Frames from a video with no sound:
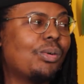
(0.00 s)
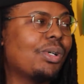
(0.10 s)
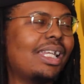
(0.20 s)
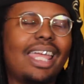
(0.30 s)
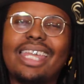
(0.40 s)

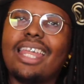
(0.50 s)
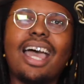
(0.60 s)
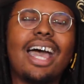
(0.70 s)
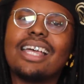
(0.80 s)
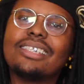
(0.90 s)
and
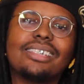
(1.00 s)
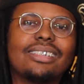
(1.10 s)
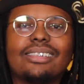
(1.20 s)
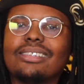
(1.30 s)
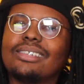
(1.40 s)
Nas,
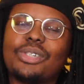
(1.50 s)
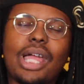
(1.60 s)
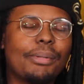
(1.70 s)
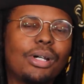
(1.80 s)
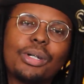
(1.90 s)

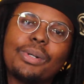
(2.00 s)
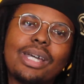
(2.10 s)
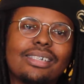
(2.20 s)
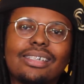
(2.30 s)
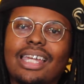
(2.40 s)
Tribe Called
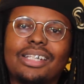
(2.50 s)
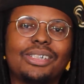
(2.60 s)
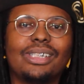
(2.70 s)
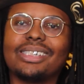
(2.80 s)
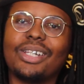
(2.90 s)
Quest. I
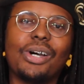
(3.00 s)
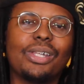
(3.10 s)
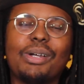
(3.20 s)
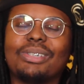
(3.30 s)
just listened to all of them.